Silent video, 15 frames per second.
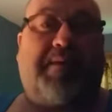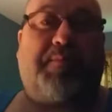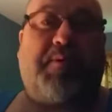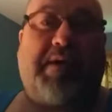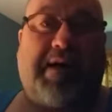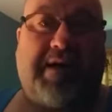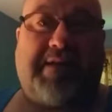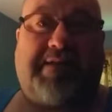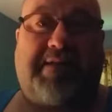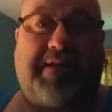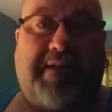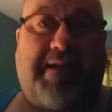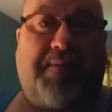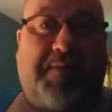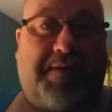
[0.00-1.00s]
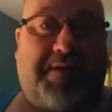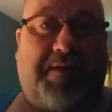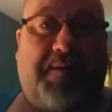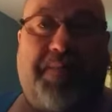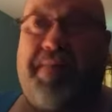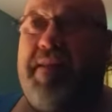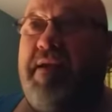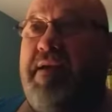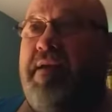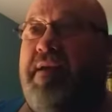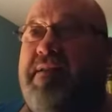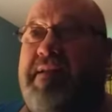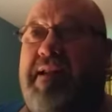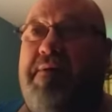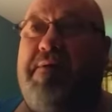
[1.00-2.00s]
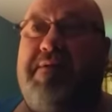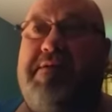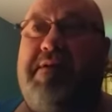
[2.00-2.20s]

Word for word: product today with you. Today I want to